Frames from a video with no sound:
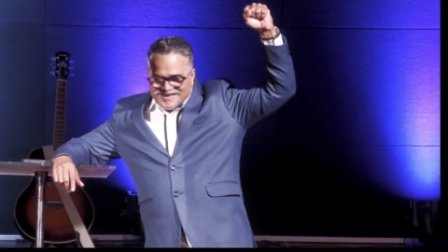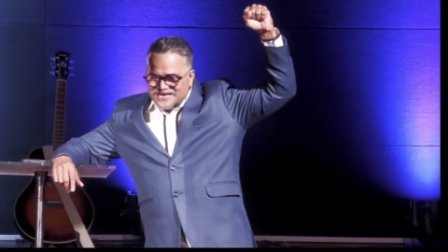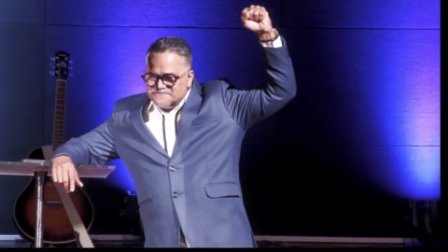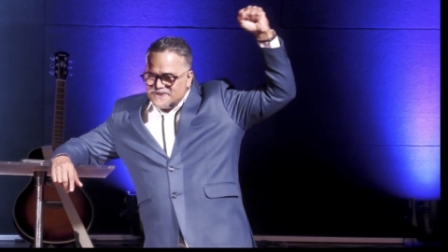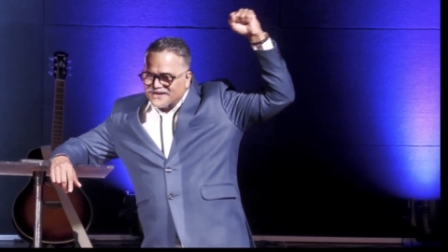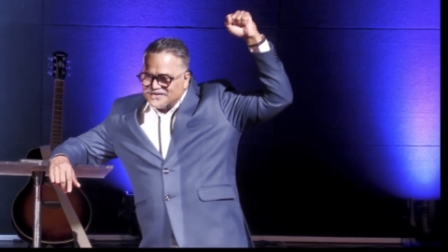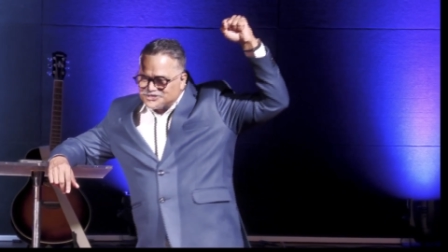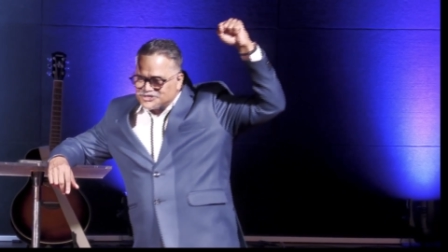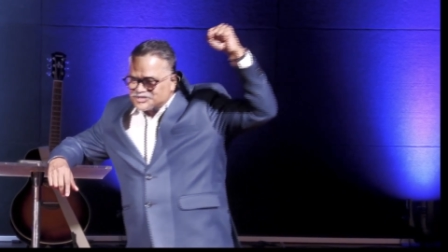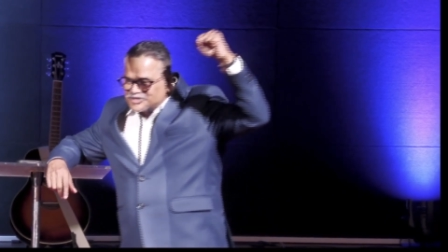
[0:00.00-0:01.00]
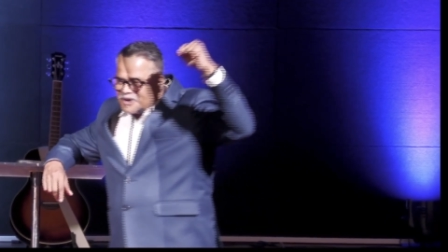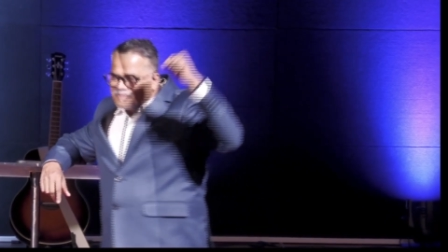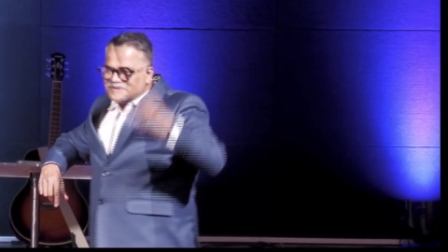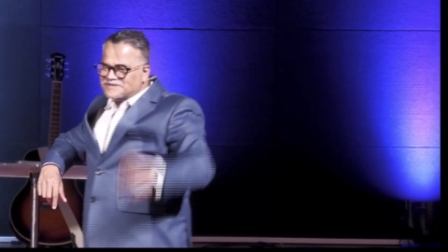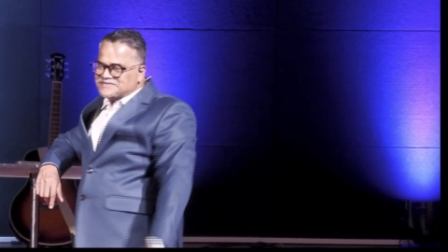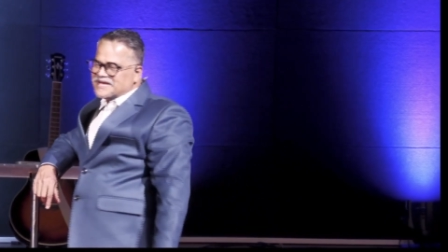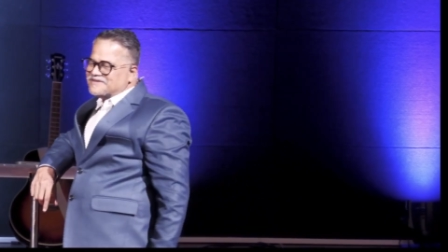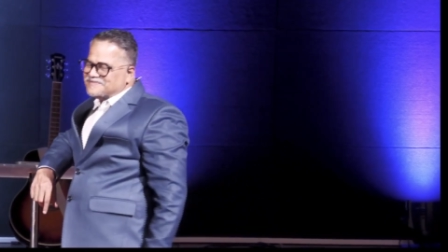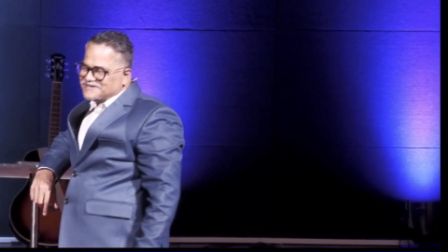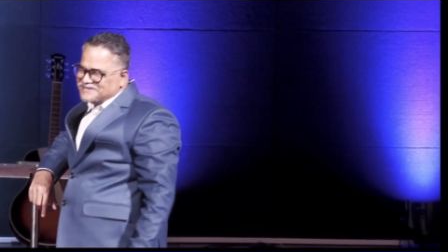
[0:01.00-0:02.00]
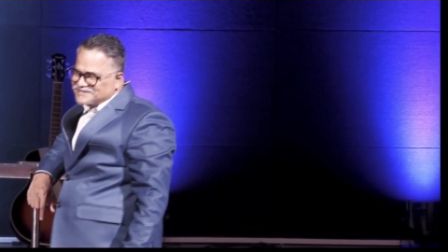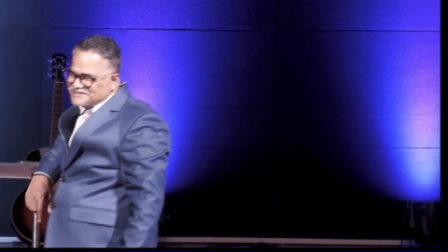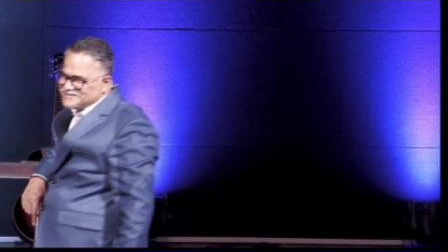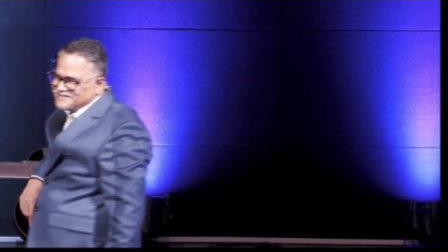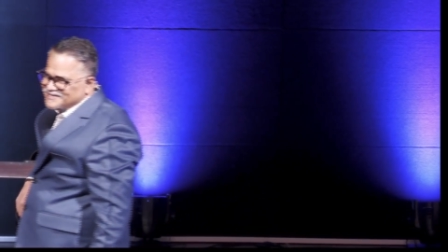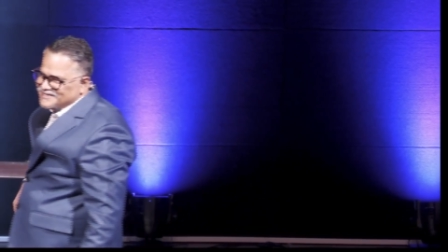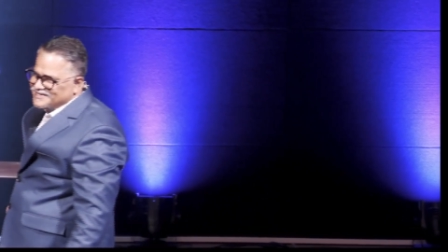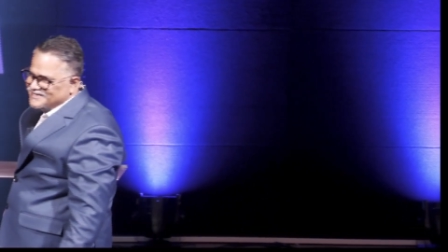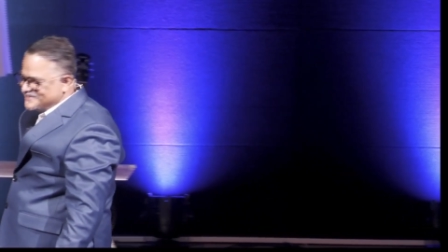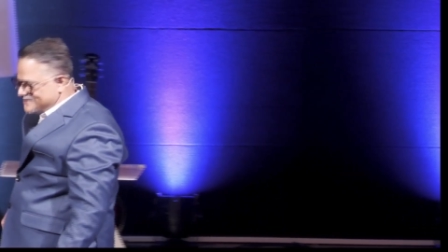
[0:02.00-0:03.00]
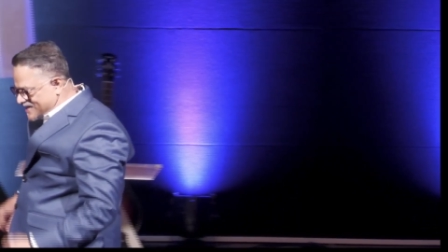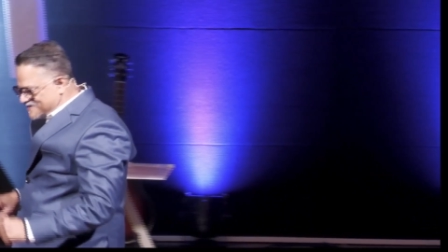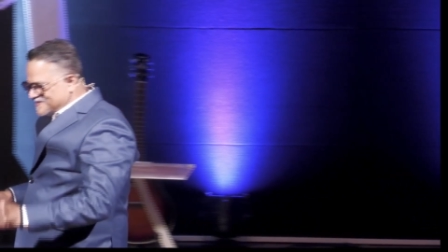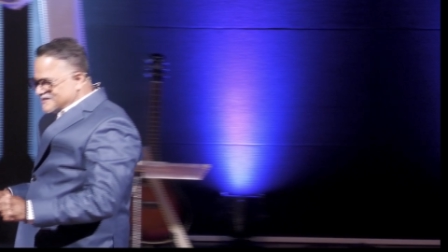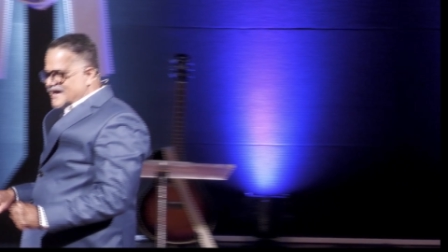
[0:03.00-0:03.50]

He managed to topple David. David